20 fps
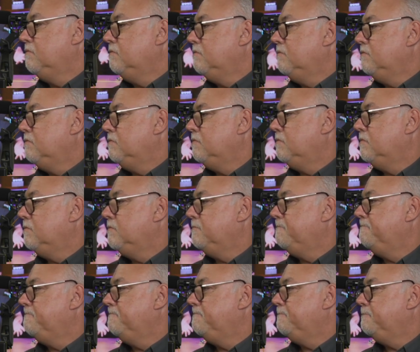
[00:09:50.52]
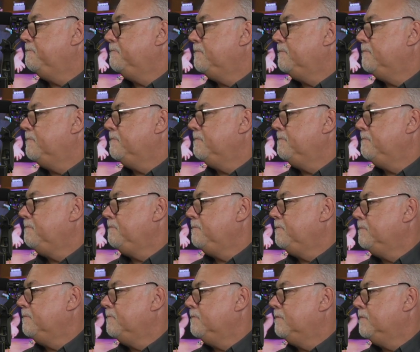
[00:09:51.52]

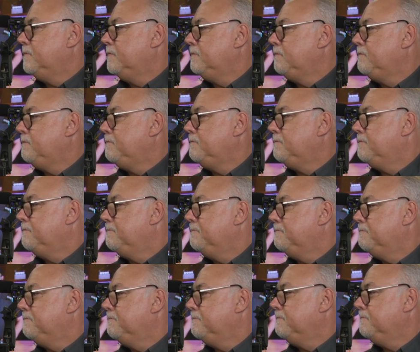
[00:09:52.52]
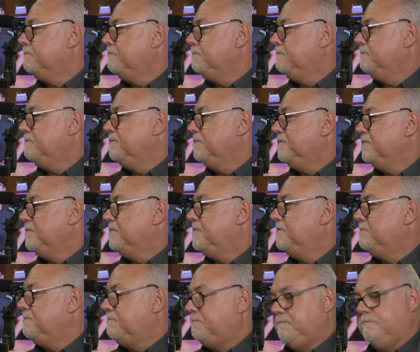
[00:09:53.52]

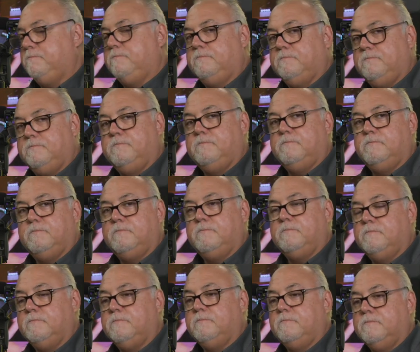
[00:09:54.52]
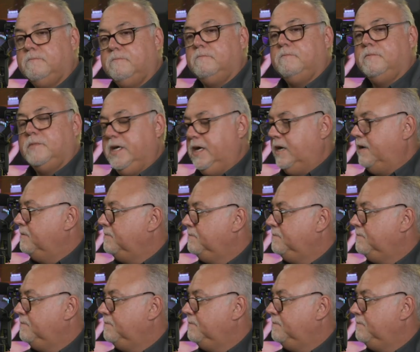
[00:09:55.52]
The person shown says nothing.